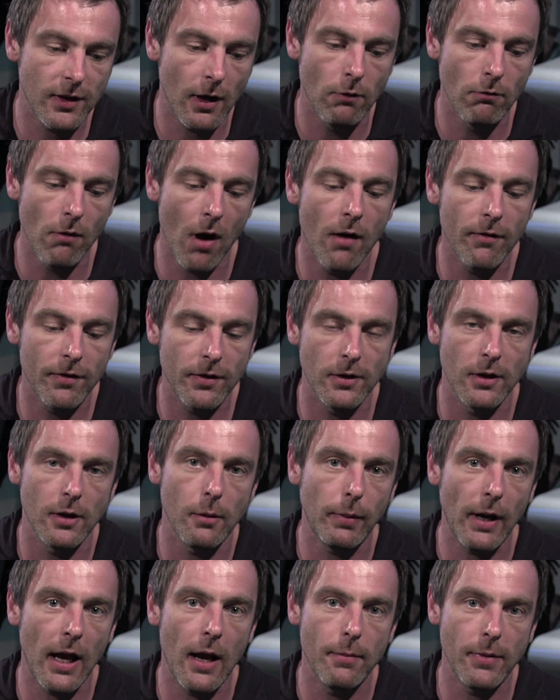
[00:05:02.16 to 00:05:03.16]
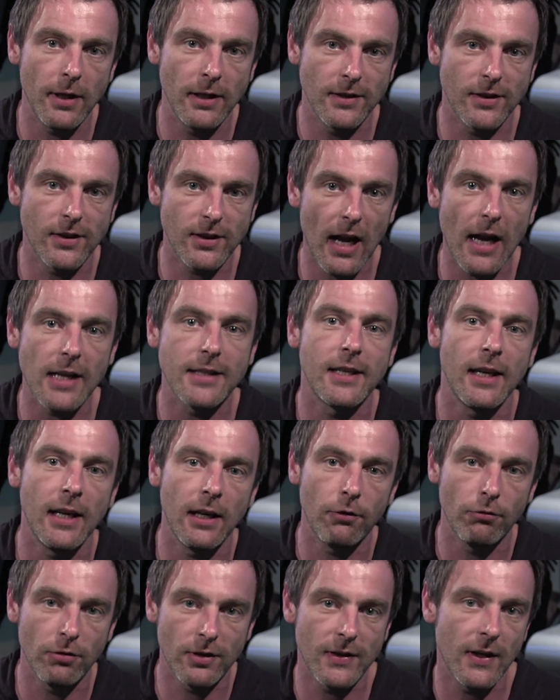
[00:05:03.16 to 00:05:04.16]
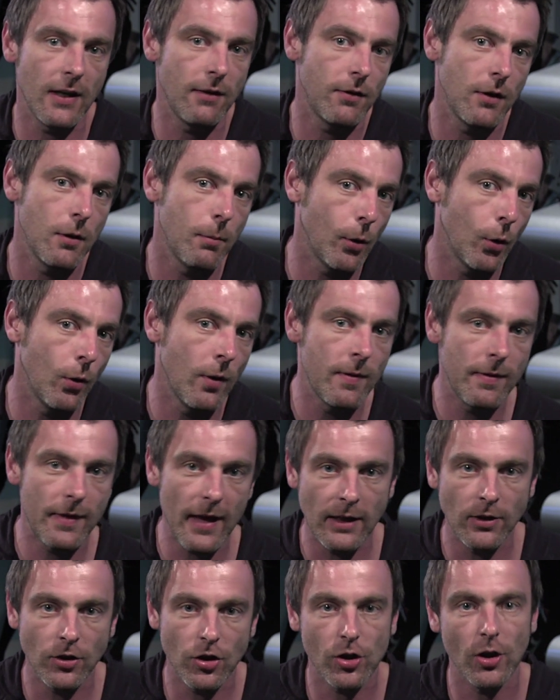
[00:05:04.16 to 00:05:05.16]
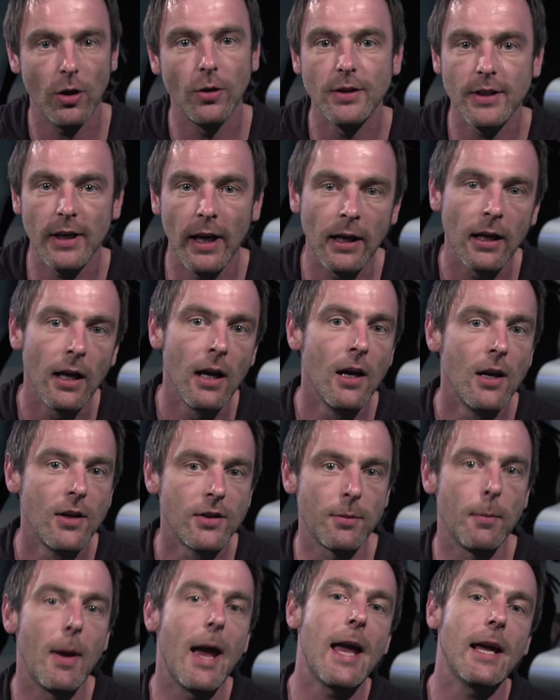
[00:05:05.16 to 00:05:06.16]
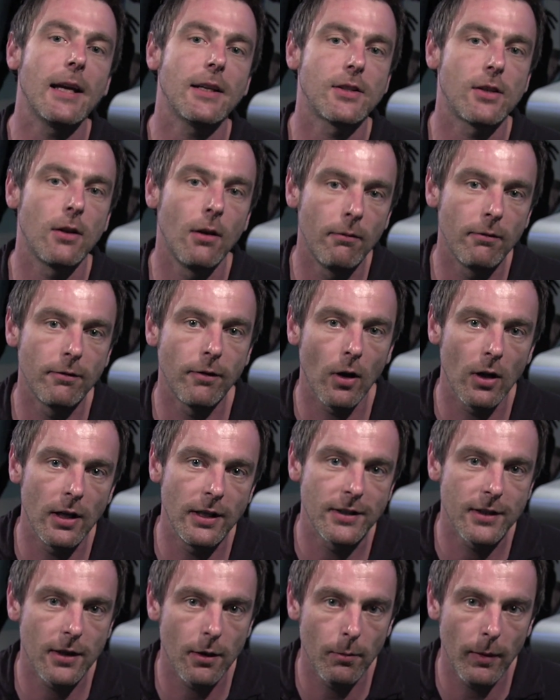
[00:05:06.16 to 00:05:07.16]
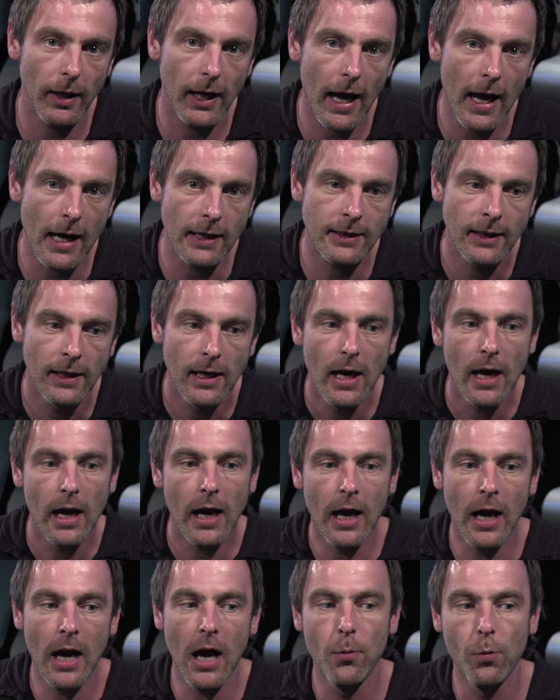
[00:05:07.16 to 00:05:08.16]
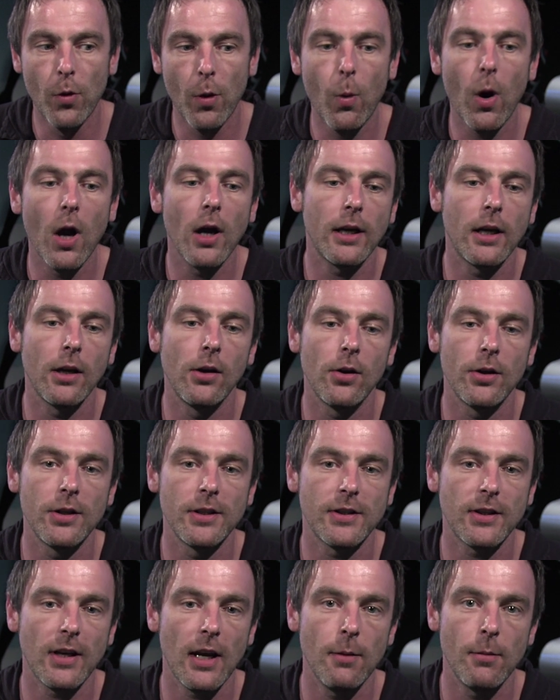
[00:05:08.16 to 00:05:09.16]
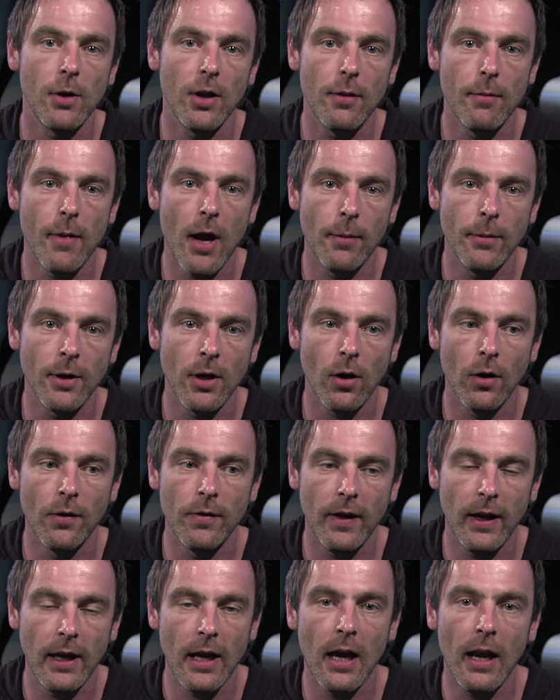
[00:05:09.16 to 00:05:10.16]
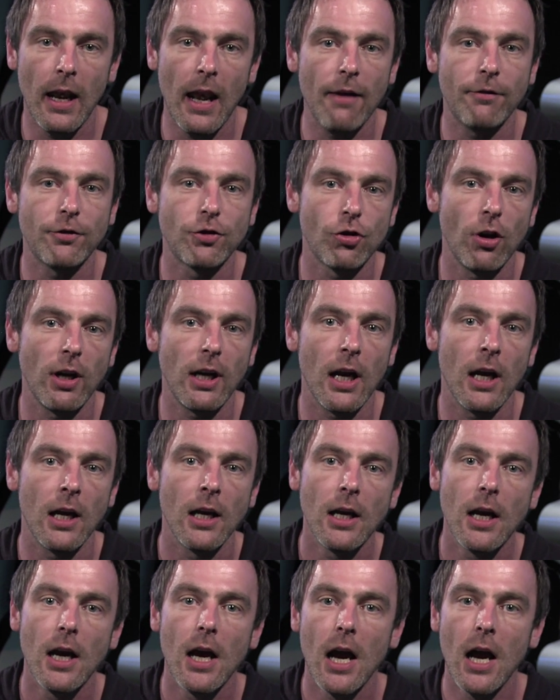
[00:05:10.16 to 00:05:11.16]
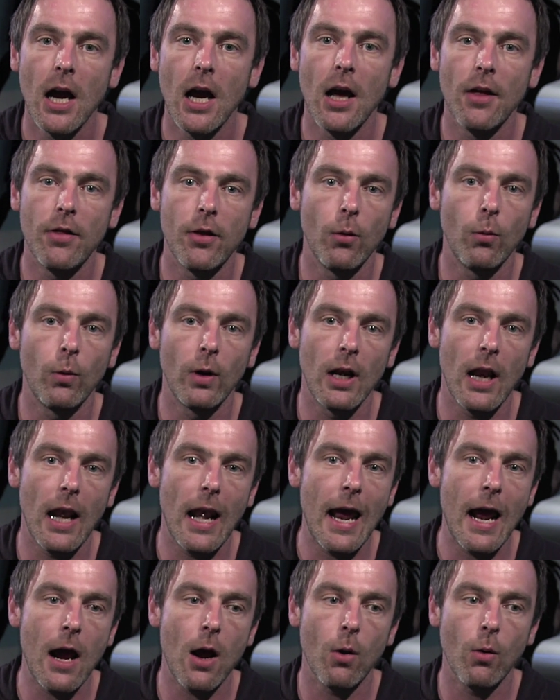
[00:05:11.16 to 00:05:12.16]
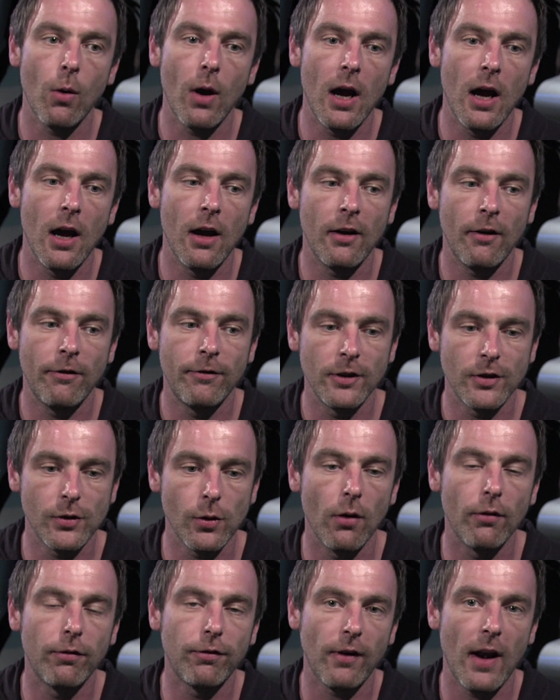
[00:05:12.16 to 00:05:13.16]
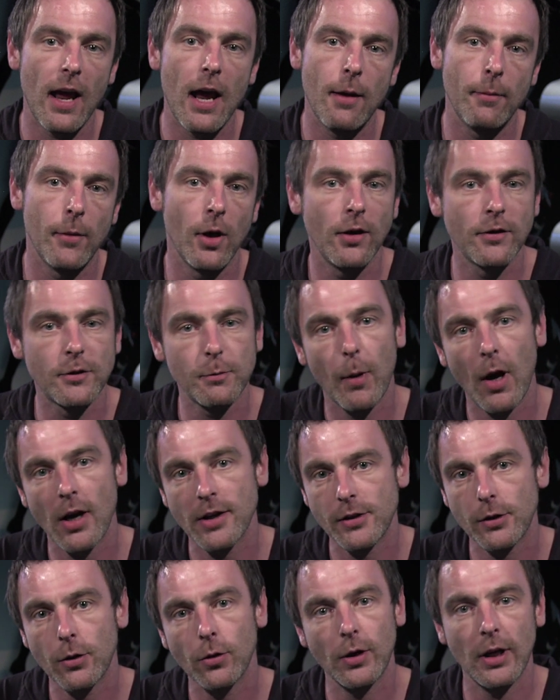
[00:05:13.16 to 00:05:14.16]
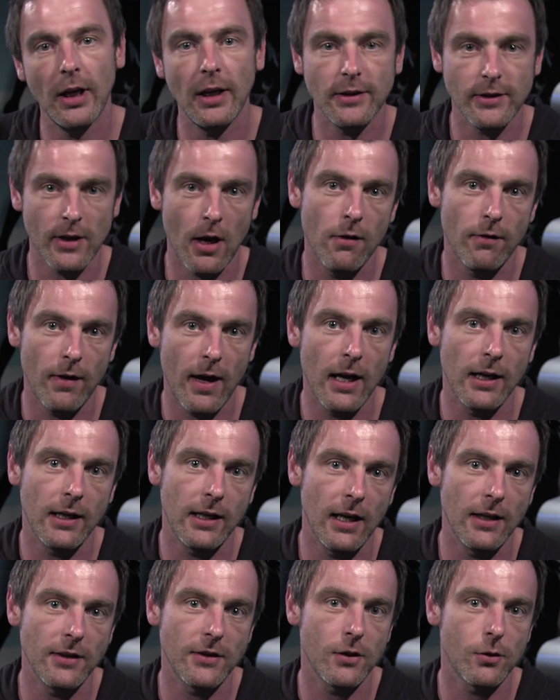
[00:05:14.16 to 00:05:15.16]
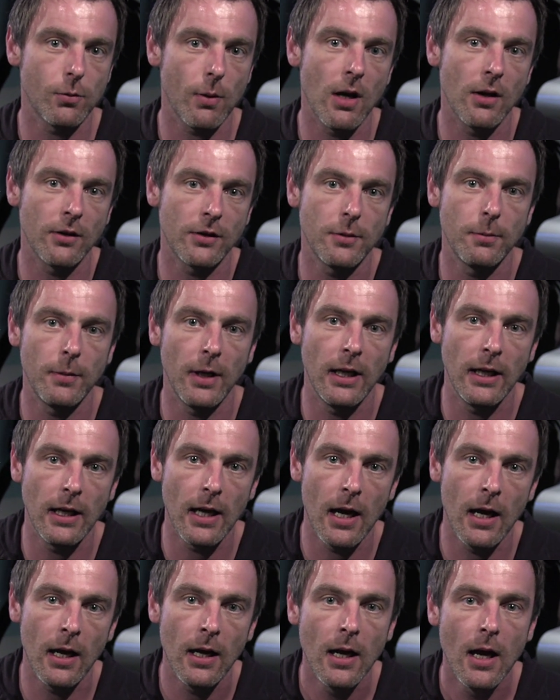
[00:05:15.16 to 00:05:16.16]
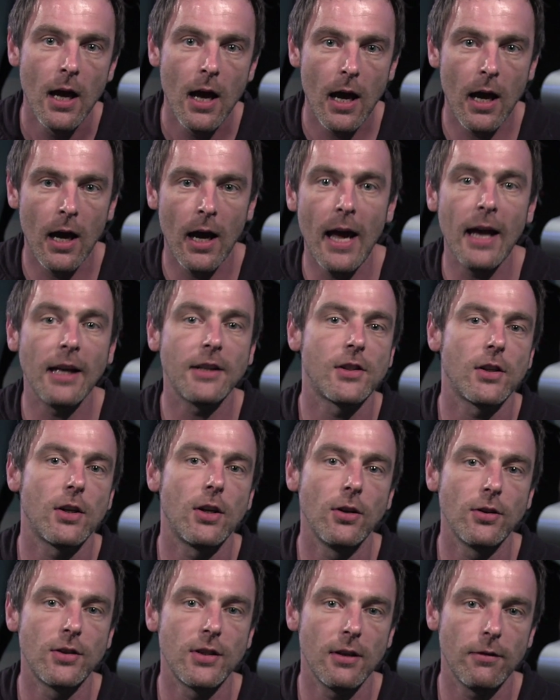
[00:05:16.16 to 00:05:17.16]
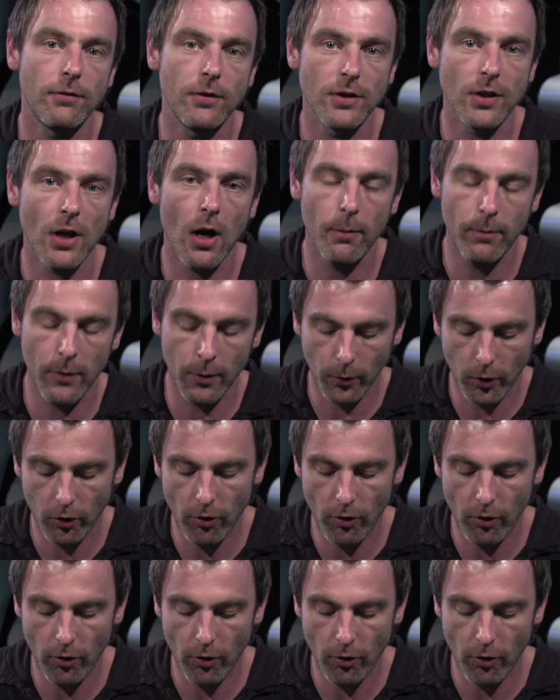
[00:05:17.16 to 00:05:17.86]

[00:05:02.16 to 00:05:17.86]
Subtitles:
So rather than the player being static, receiving the ball and then shooting, some excellent volleys can be had. and we're working on a scheme at the moment on the left trigger that will allow for sort of flare moves, bicycle kicks, overhead kicks as well to be executed if you time them